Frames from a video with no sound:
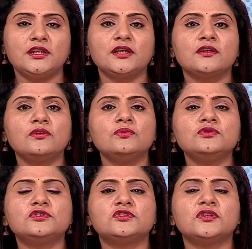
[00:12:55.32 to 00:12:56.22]

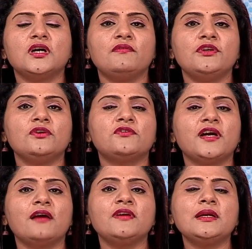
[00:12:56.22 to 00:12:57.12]
includes when you are
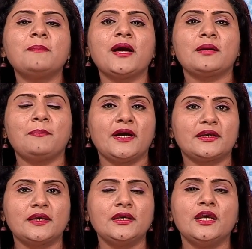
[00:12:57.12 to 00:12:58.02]
traveling
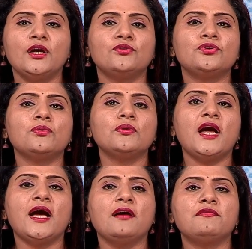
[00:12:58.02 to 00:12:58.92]
backpacking, you do not
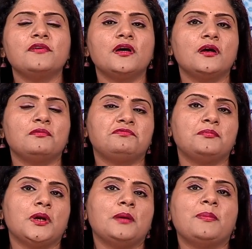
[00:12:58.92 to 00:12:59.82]
have
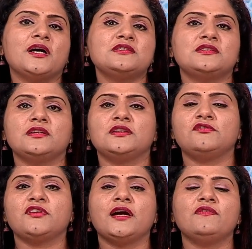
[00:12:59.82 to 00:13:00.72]
a bus that the
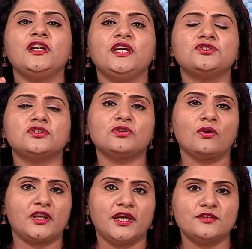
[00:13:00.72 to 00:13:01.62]
travel agent
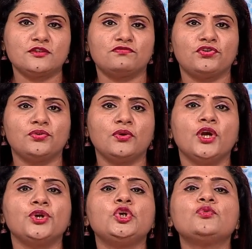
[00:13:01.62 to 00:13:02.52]
organizes for you.
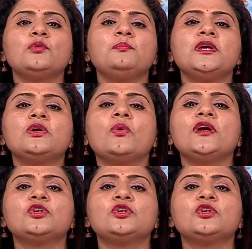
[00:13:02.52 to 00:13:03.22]
You would be going